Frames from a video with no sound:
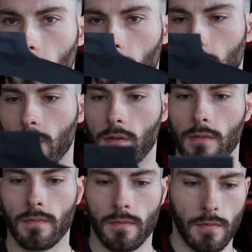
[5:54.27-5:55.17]
bolts,
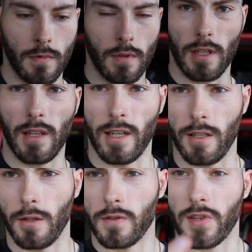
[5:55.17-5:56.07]
and
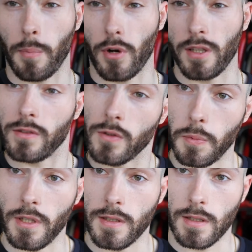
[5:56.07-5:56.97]
then you could separate the two
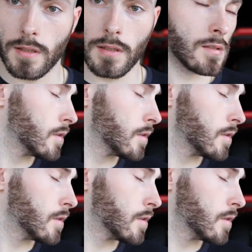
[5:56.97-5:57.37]
pieces.